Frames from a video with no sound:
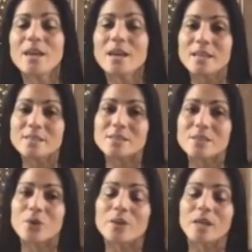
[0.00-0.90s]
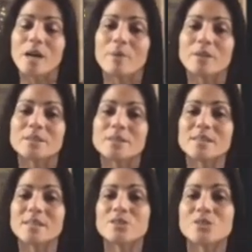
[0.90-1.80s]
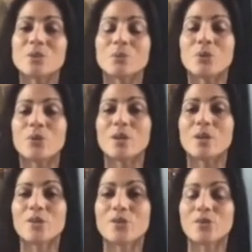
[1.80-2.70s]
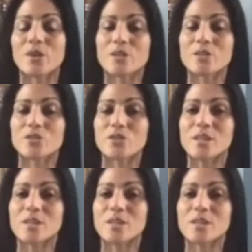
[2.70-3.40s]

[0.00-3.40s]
and slowly coming to the center. We'll go the other direction.